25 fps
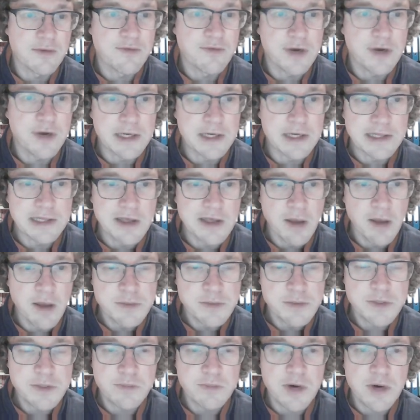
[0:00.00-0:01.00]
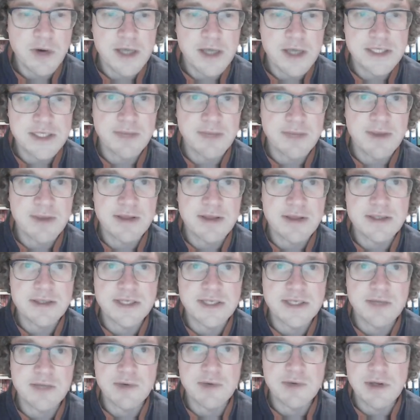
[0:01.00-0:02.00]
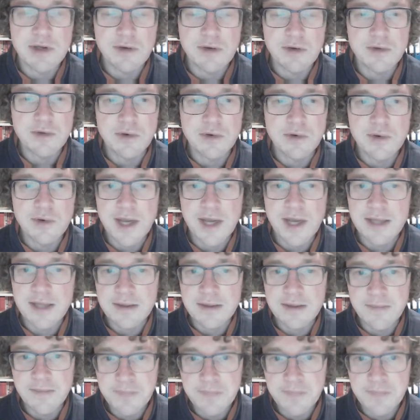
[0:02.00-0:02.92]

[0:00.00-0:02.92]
finding the option pricing methods that we're going to look at